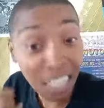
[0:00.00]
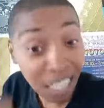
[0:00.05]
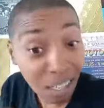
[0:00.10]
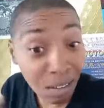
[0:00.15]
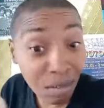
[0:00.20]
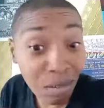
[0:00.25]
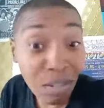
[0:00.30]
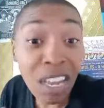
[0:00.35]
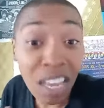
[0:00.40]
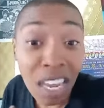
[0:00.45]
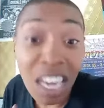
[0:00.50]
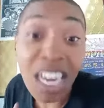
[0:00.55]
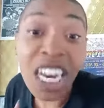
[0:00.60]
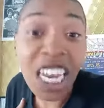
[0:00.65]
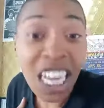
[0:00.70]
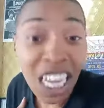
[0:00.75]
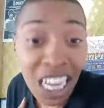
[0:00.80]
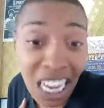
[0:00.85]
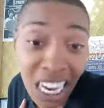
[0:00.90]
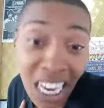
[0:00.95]
look at
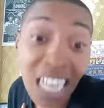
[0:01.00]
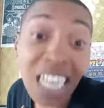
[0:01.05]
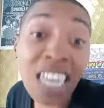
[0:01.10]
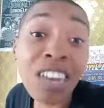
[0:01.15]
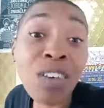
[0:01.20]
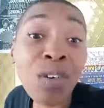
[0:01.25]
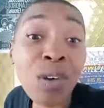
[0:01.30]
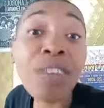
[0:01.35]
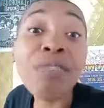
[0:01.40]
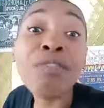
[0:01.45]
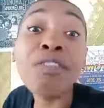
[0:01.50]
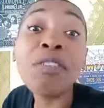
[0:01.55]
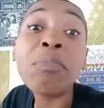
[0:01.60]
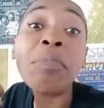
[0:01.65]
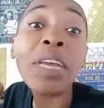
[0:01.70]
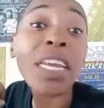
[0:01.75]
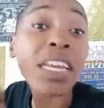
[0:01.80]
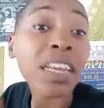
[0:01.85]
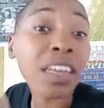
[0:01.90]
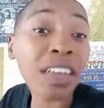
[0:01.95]
he do
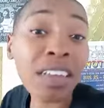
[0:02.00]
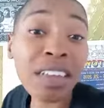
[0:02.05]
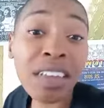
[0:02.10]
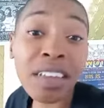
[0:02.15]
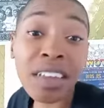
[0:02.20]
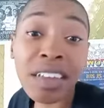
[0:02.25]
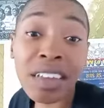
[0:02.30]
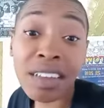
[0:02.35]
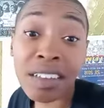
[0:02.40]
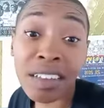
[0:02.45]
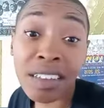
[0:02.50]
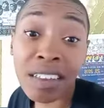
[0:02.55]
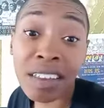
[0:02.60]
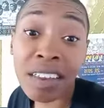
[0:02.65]
it for me.